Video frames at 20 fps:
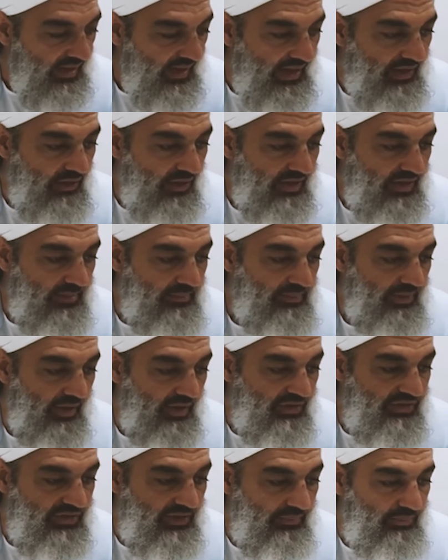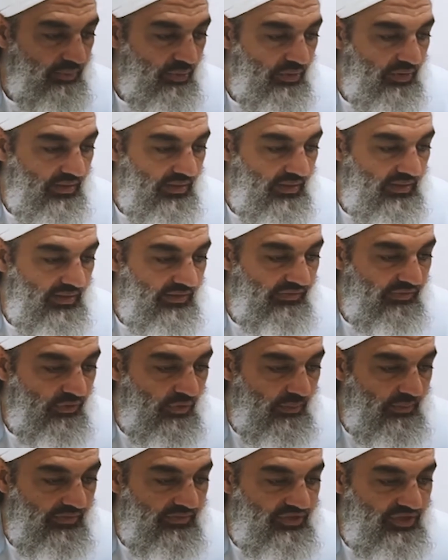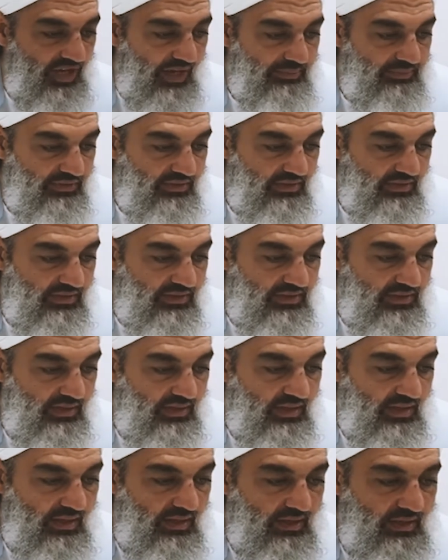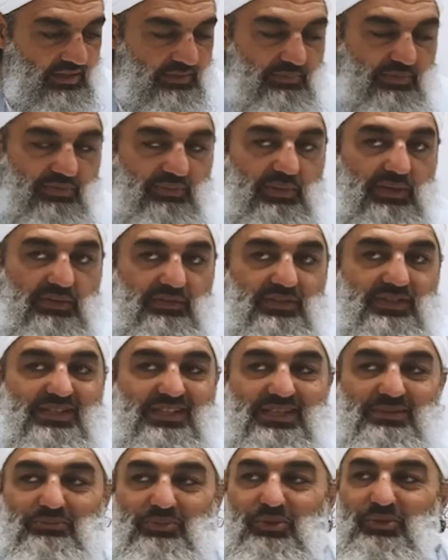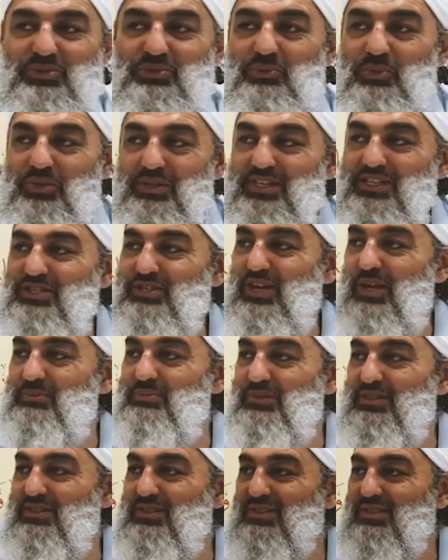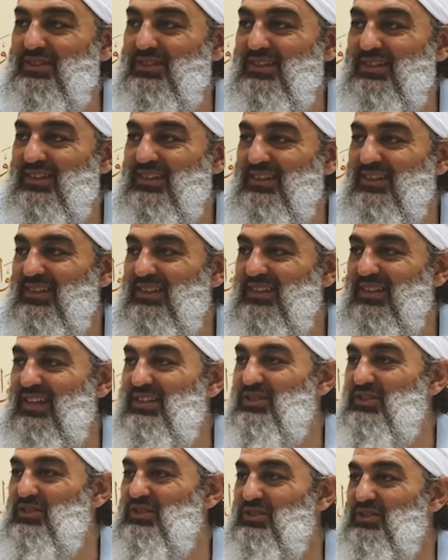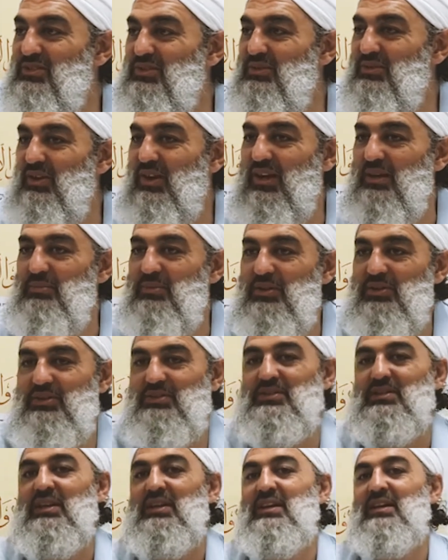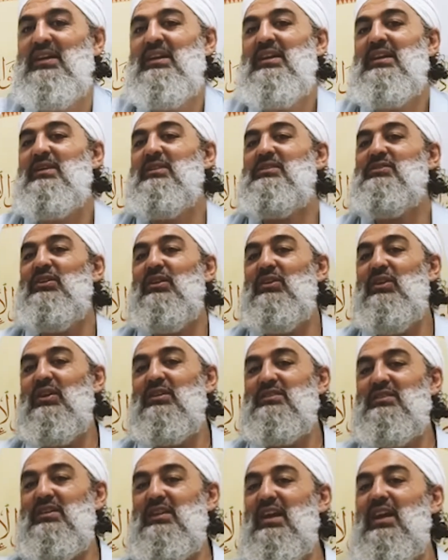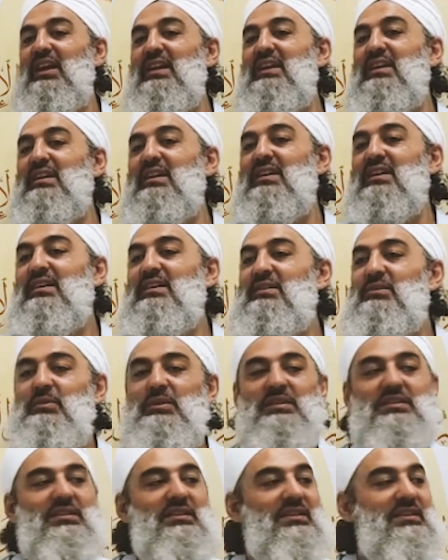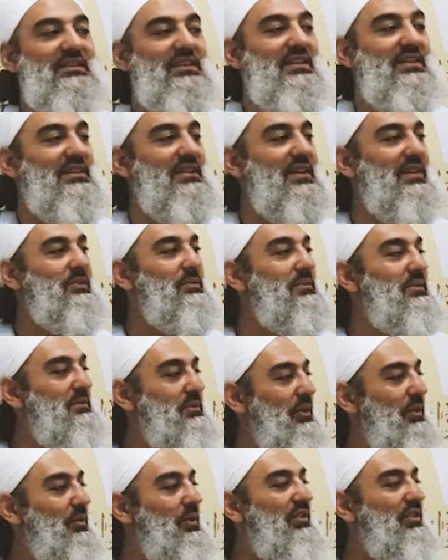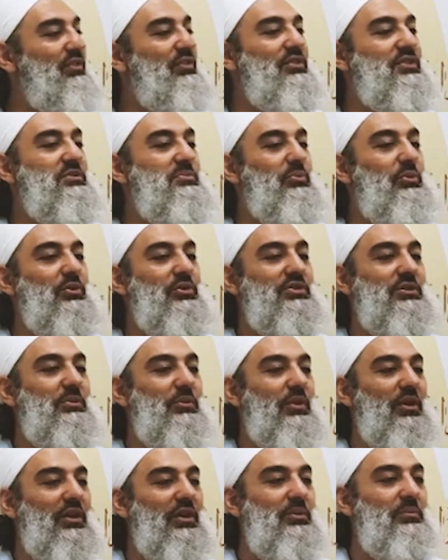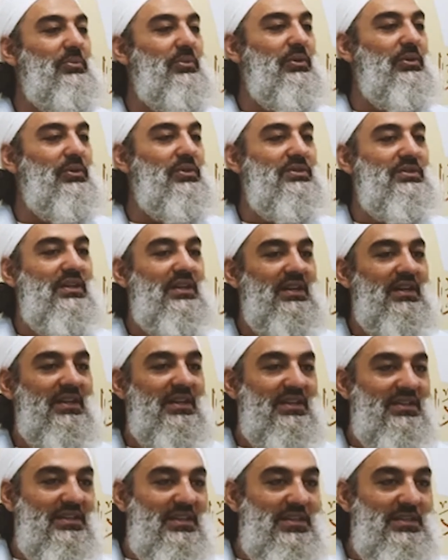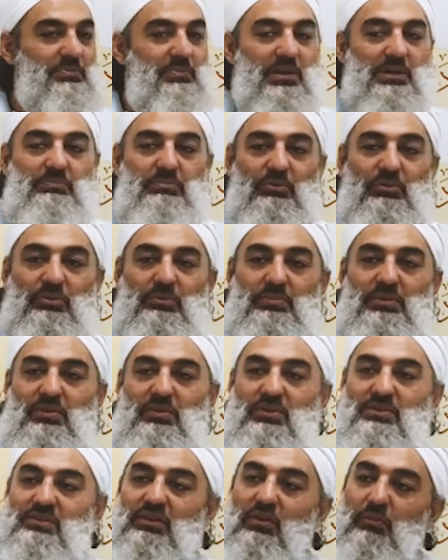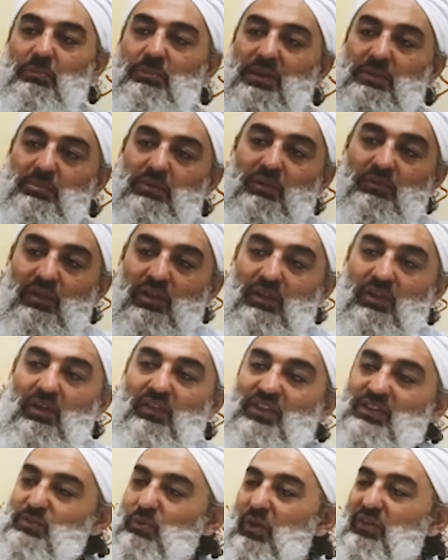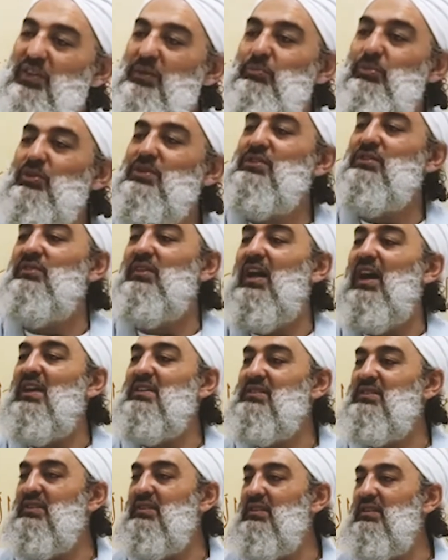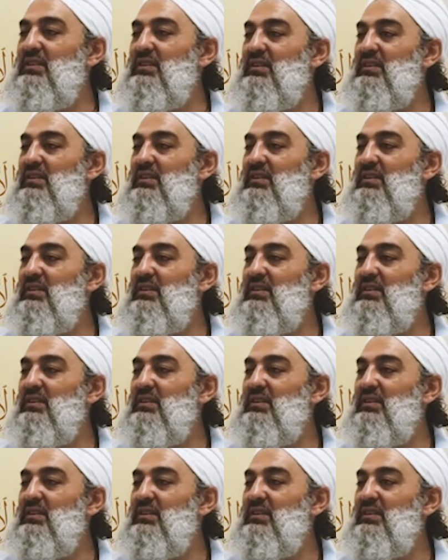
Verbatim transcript: "Had I composed a book in the form of chapters, because previously books weren't in chapters, they just used to write. Because it's not like today. If we think that, you know, we've got reference books and we've got computers. These people, because they were people of Allah, that's why their books have lasted.